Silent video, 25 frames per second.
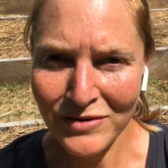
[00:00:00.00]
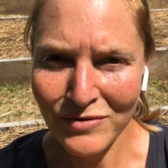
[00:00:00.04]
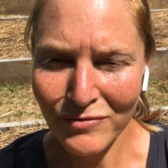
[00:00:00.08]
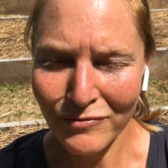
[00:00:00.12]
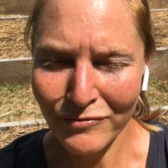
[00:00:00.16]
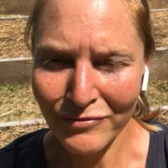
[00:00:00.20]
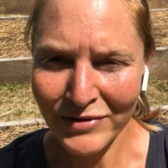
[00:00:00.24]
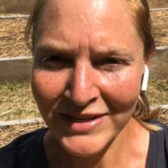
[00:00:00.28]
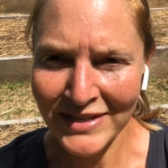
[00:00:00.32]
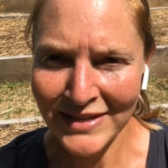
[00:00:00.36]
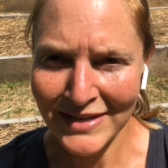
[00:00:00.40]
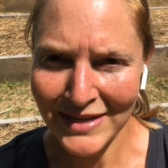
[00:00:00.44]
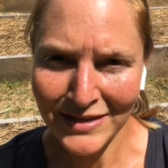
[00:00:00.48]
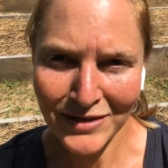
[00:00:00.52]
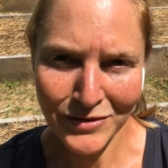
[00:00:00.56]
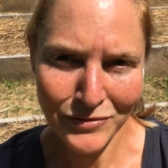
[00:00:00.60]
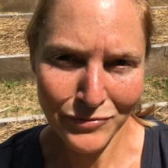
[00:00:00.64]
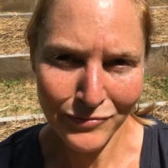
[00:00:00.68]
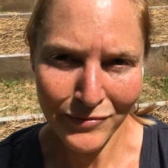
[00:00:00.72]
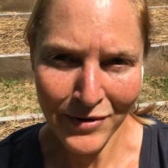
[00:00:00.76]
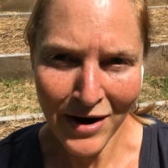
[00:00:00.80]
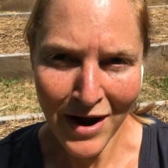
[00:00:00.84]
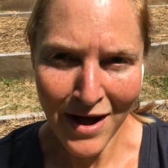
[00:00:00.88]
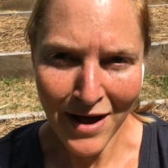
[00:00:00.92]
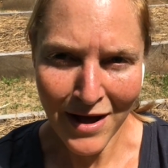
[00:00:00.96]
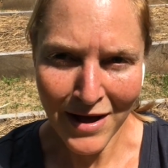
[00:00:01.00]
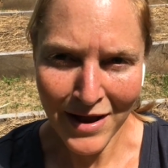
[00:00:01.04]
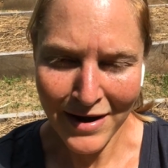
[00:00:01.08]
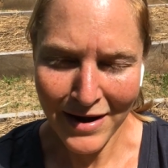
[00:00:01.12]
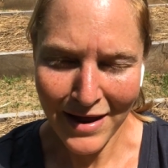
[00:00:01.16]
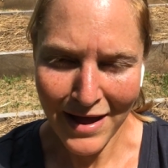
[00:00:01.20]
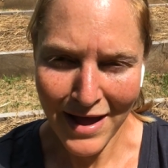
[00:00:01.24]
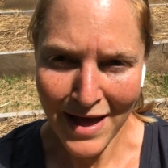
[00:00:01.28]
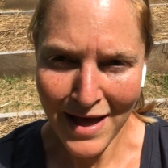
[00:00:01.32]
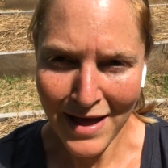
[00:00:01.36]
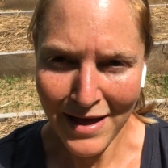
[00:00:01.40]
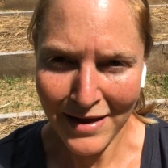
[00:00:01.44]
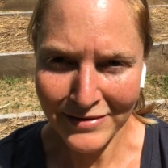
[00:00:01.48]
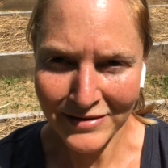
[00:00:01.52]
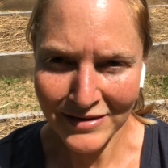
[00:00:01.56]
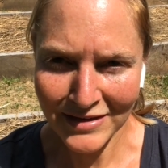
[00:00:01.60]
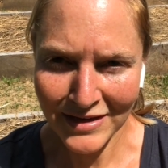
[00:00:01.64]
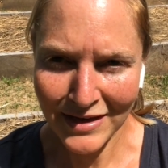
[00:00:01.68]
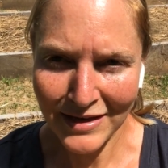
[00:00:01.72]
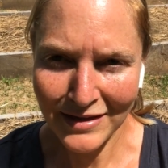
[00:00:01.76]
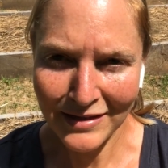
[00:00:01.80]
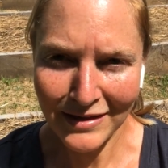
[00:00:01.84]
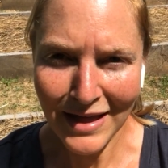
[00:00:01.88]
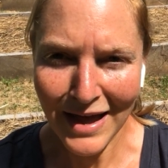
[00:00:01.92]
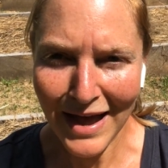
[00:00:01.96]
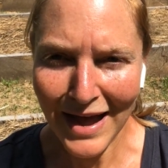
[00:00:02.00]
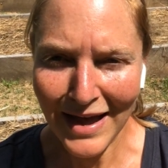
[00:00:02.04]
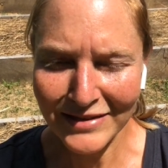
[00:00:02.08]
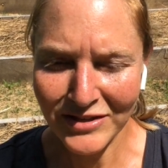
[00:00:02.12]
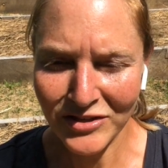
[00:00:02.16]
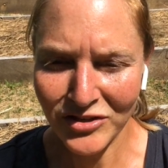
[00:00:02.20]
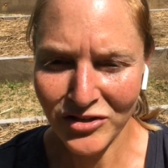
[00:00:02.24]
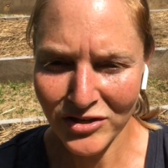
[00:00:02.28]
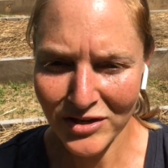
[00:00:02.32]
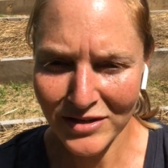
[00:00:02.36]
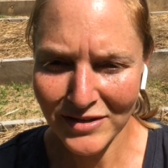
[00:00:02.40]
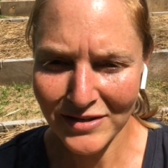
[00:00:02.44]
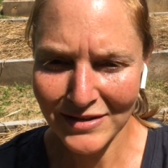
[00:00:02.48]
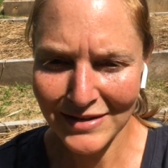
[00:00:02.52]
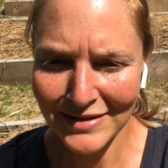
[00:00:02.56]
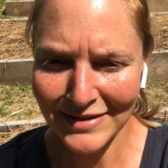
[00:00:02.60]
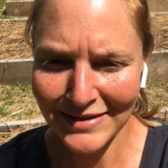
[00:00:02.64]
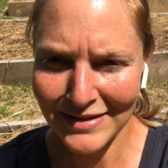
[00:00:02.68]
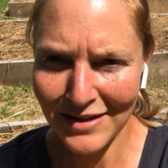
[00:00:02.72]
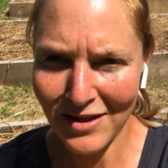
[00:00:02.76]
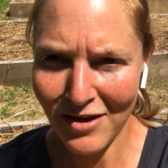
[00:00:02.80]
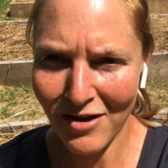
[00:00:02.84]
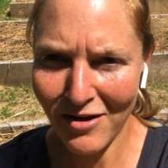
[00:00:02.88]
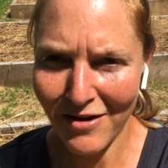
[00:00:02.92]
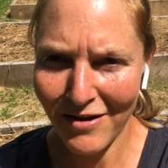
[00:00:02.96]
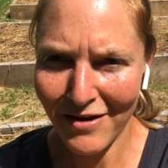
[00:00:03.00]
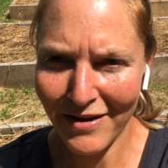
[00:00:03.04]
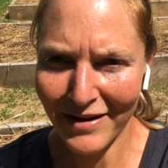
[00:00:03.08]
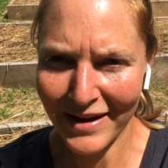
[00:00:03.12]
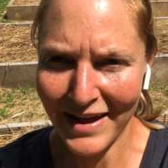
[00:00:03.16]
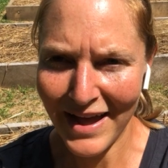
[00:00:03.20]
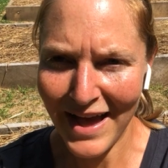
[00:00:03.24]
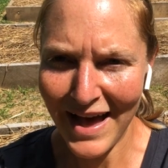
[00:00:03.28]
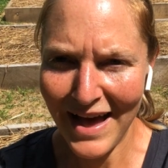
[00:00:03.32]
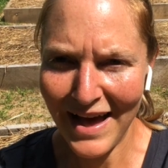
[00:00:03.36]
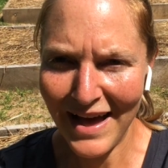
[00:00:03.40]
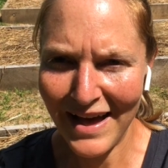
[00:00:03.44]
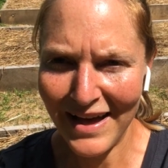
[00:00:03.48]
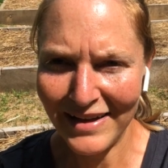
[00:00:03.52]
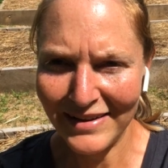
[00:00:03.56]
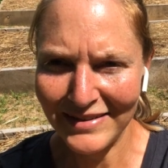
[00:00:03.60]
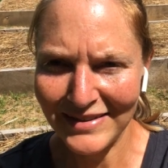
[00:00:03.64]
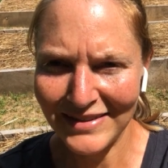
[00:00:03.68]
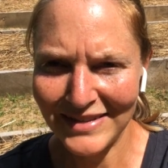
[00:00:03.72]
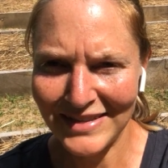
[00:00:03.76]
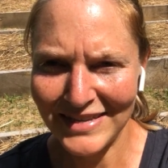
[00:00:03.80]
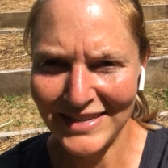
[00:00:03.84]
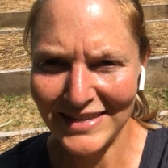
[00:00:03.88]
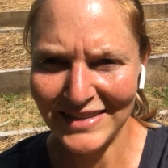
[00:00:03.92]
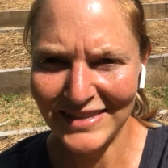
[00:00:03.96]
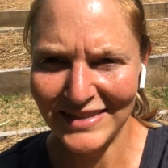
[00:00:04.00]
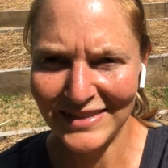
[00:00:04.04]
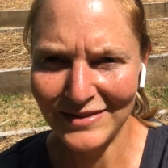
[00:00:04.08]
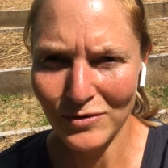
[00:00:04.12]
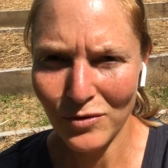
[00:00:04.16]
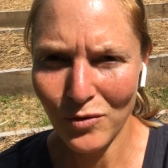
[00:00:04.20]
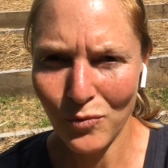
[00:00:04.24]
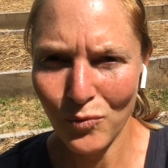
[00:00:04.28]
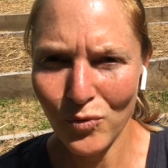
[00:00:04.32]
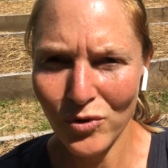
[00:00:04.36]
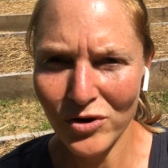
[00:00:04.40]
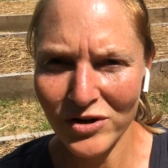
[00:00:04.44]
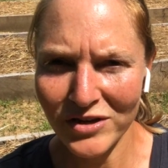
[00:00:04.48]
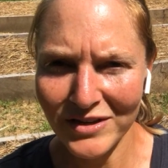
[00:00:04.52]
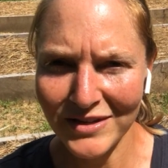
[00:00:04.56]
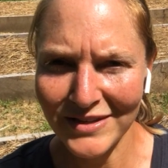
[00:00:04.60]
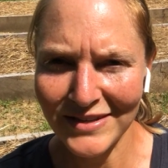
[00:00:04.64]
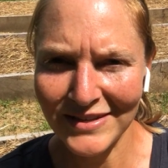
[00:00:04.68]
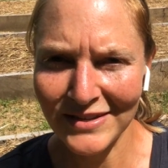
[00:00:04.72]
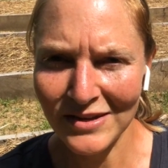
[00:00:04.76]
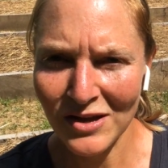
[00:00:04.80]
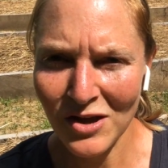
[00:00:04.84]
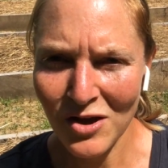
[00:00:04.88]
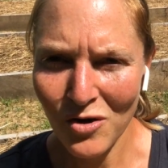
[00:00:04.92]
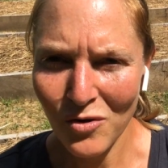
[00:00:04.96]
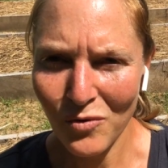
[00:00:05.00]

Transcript: resist rot and can last just as long as these woods